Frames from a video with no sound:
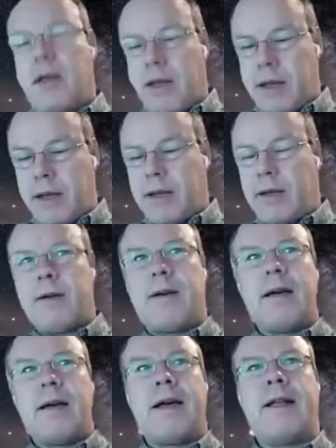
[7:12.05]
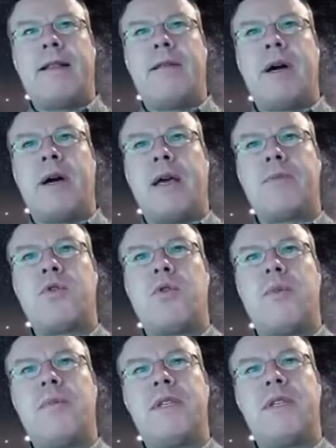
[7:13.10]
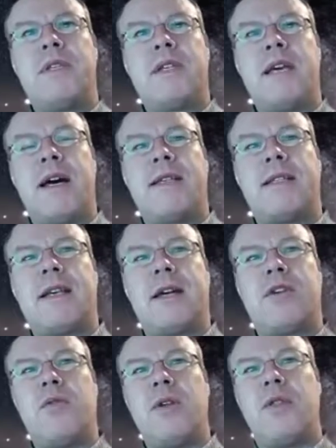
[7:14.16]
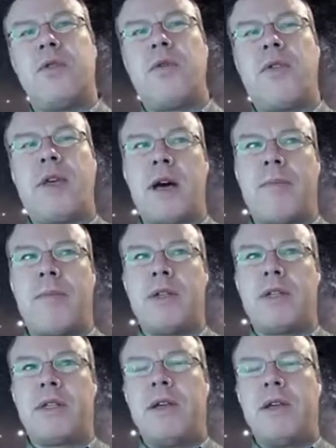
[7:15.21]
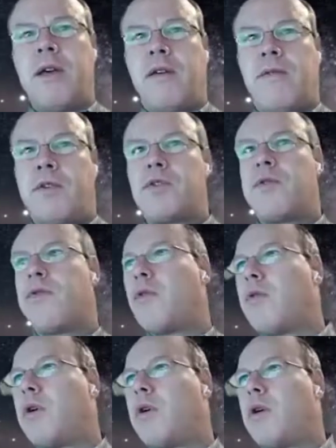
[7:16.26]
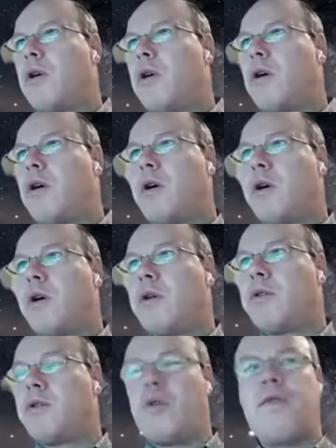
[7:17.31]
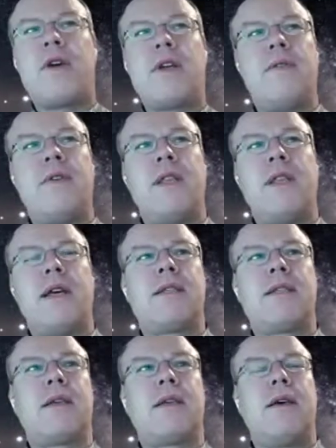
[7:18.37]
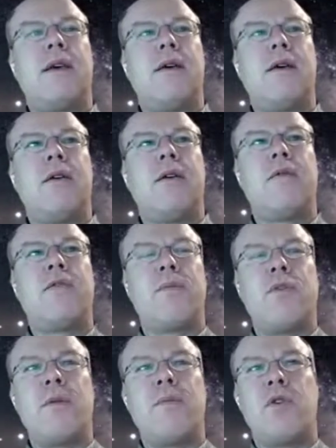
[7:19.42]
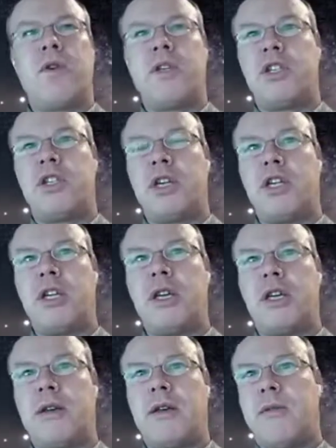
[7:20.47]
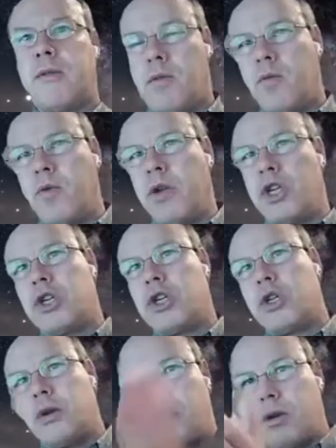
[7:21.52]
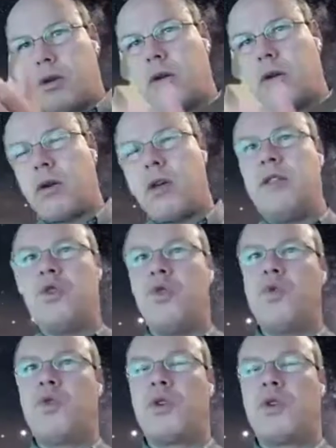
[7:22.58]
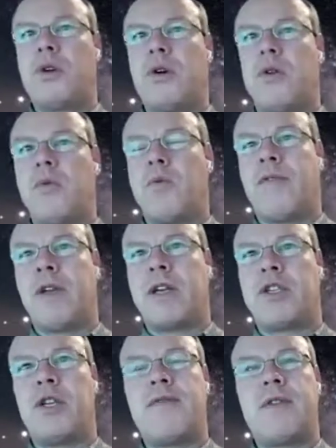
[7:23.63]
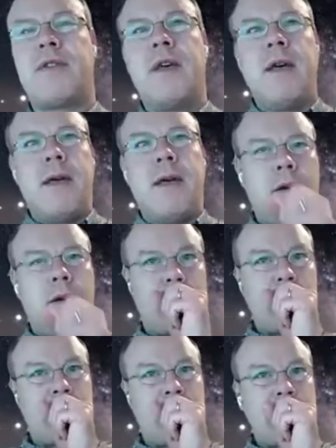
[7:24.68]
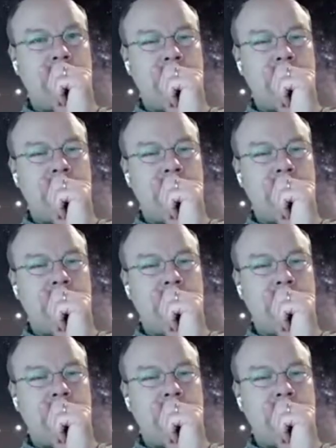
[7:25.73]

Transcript: And by absorbing this gas, actually two things happens. First of all, the refractive index of the polymer is changing, which induce wavelength shift of the resonance.